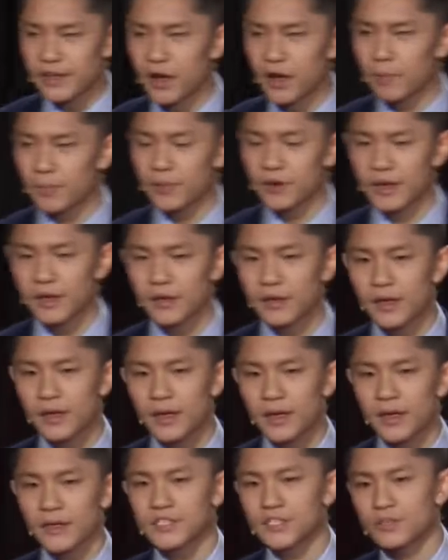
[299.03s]
company
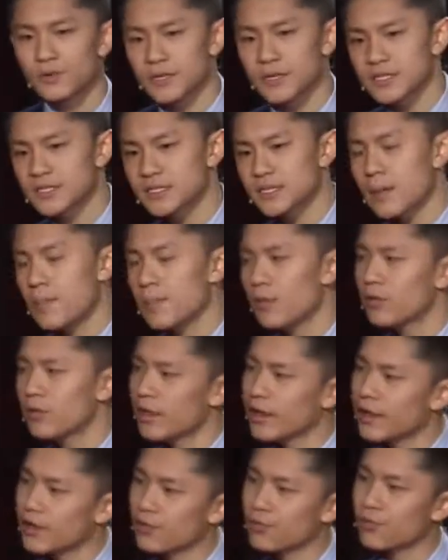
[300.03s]
is to assemble
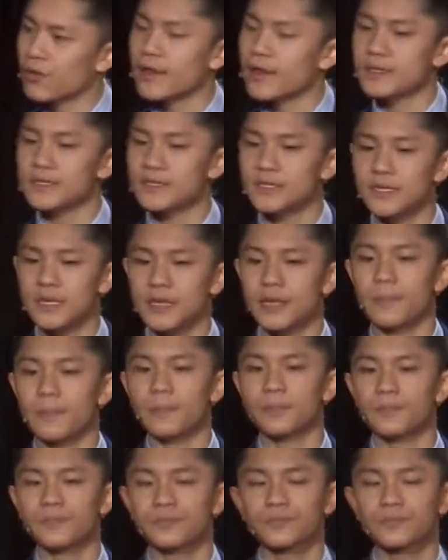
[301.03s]
a great team.
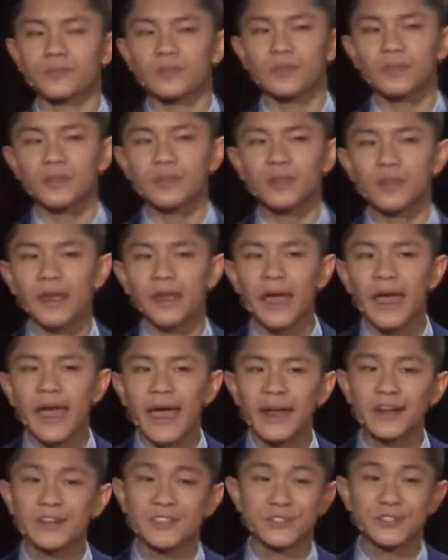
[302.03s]

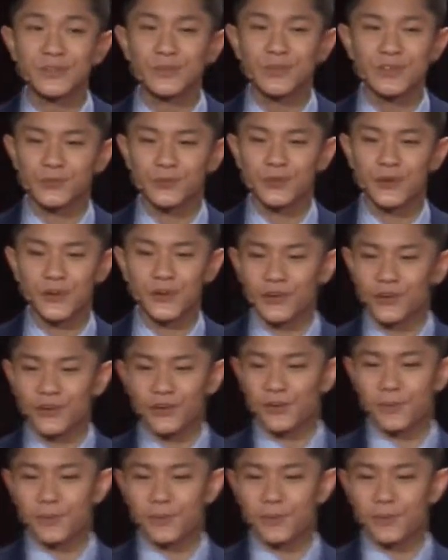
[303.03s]
And as students, we couldn't go to